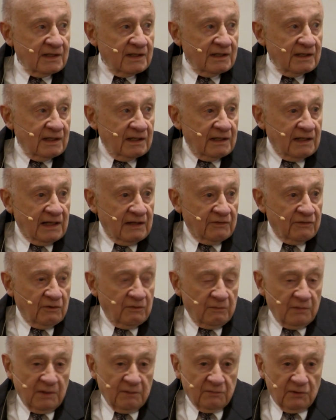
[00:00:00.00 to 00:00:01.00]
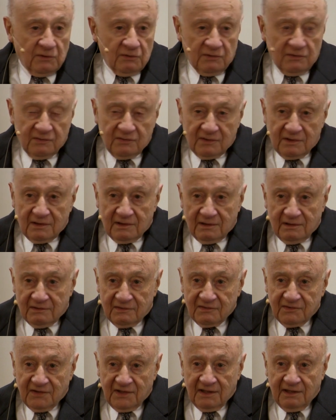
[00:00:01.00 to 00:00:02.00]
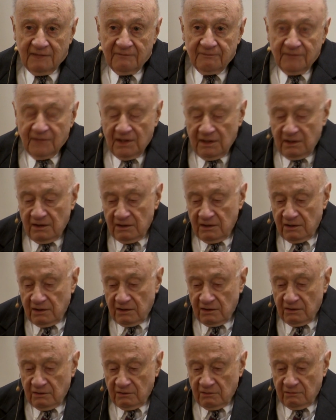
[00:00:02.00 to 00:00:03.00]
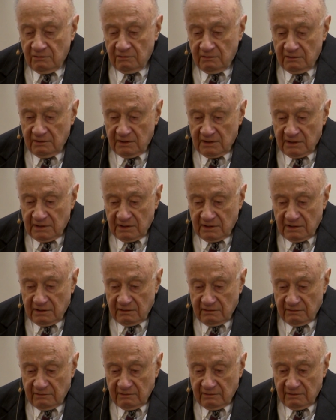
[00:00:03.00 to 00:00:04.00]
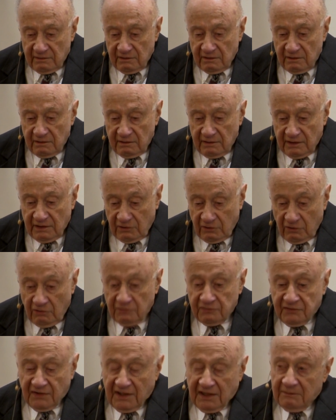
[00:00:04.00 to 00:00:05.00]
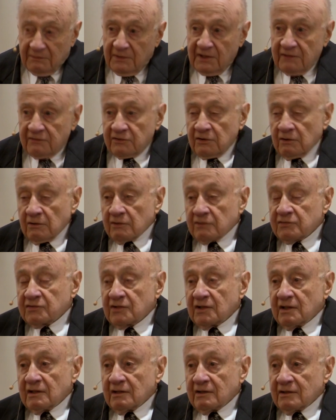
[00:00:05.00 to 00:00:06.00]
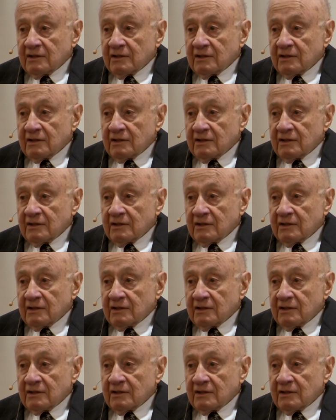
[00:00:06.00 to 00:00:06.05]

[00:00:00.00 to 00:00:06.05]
and had their members uh, say, oh, uh, they cursed at me, of course, and